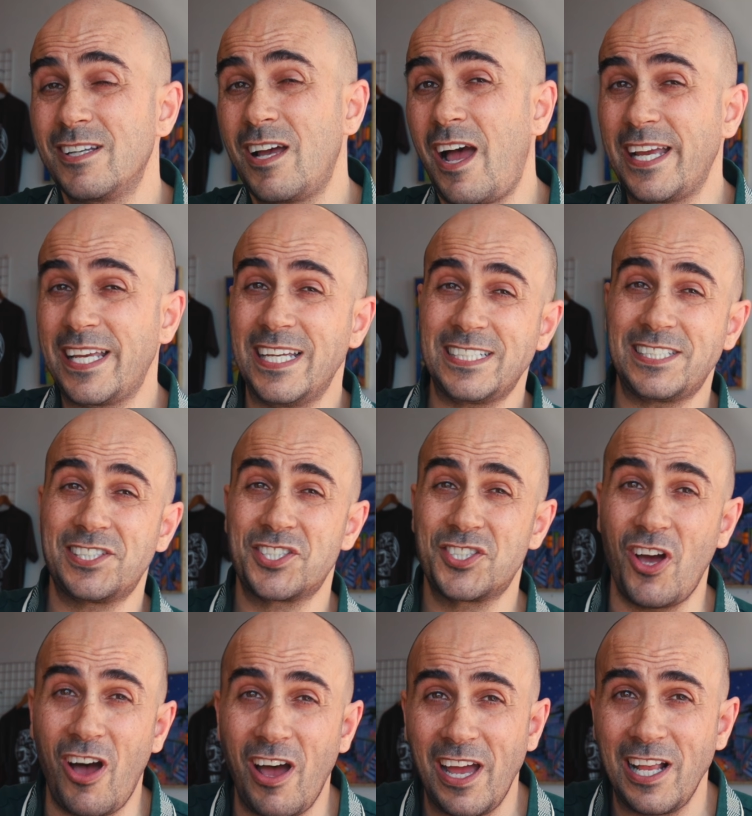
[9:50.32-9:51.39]
I guess,
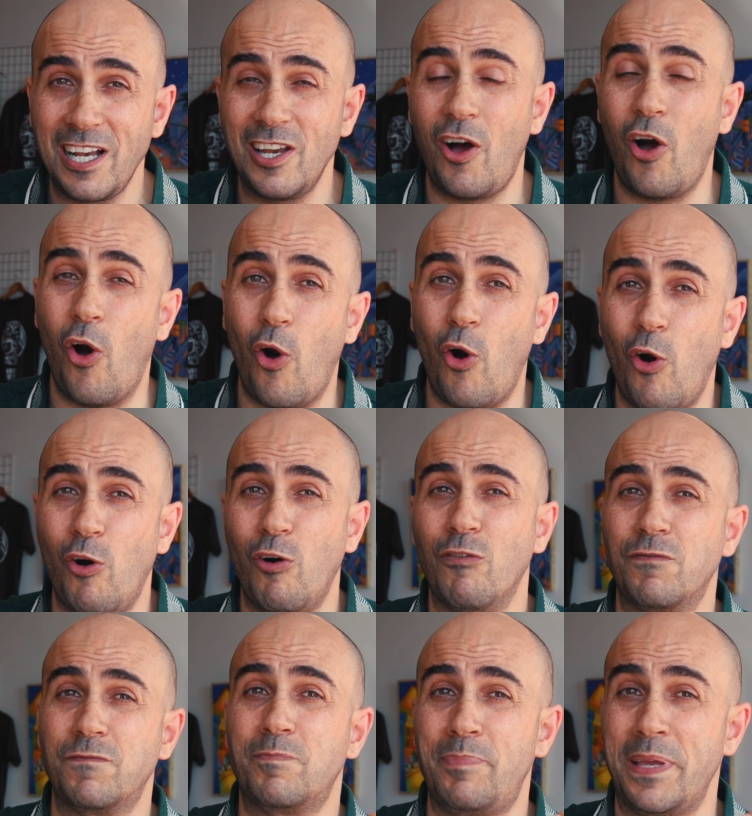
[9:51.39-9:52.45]
style
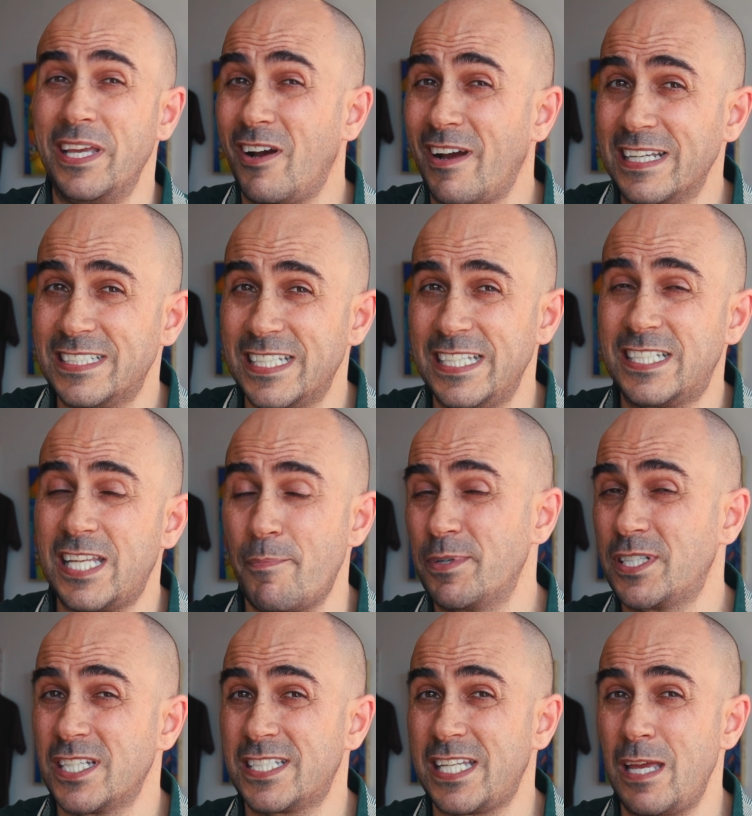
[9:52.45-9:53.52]
of PID
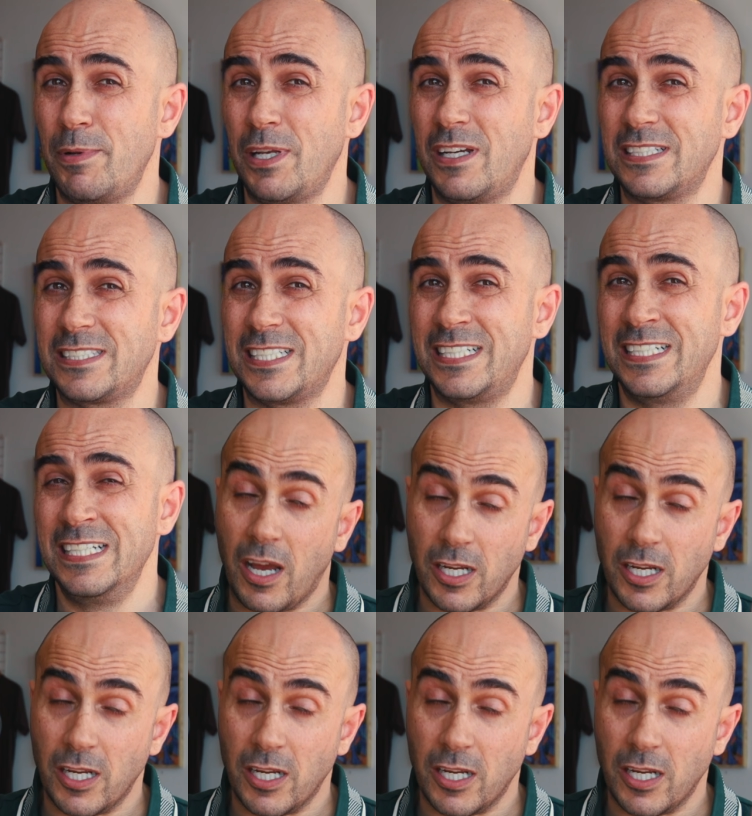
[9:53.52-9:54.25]
temperature stabilizer.